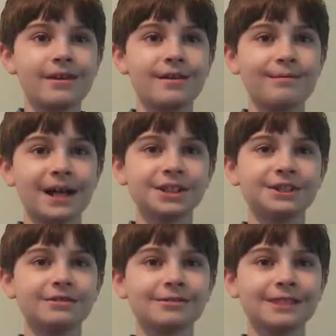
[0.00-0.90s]
The
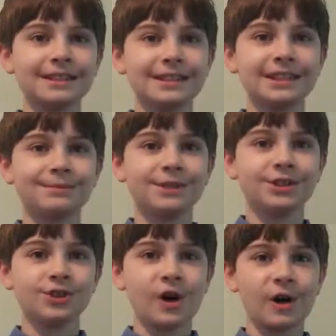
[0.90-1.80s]
muscular system in
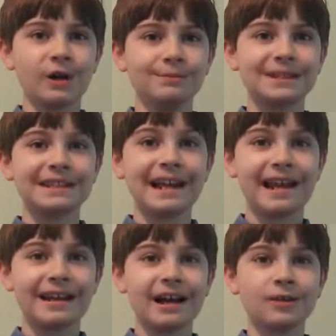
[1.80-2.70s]
your arms
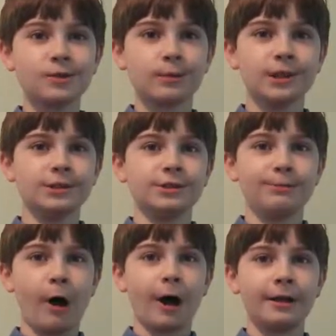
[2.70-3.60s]
and elsewhere in your
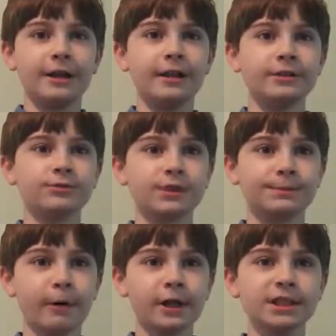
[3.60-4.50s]
body is
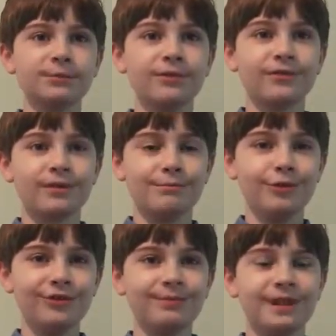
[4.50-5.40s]
responsible for the
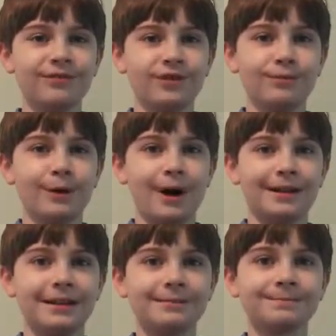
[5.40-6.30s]
movement of your
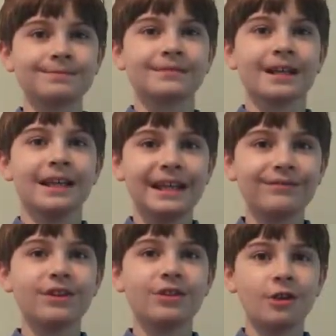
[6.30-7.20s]
body,
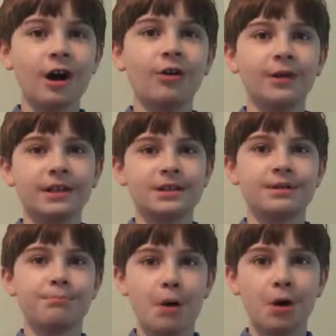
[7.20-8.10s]
even though it is
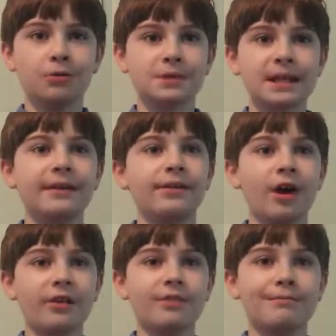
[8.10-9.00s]
the bones and
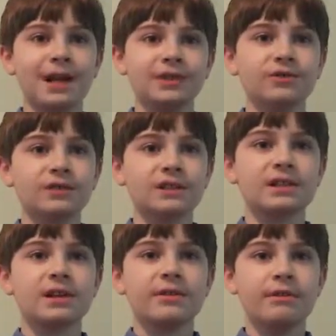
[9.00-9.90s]
not the muscles
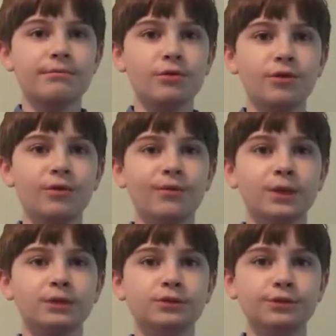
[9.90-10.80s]
that move
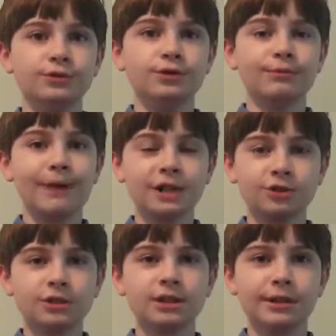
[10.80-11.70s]
when you use your
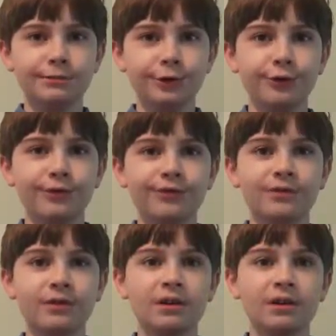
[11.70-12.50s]
muscles to move.